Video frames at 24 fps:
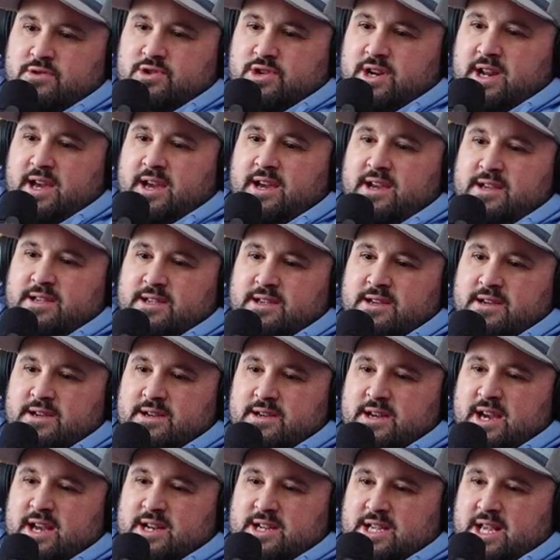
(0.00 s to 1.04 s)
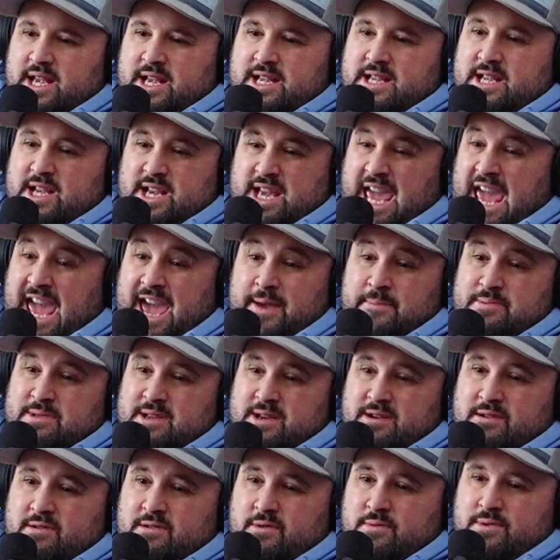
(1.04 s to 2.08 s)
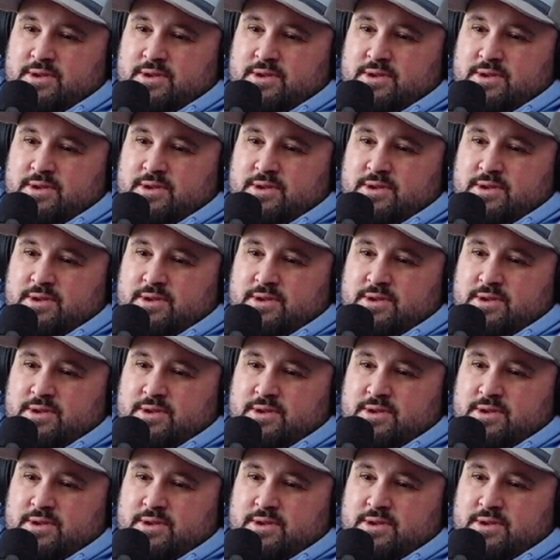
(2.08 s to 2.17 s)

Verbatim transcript: 2 or 3 days? And it's like, you camped there or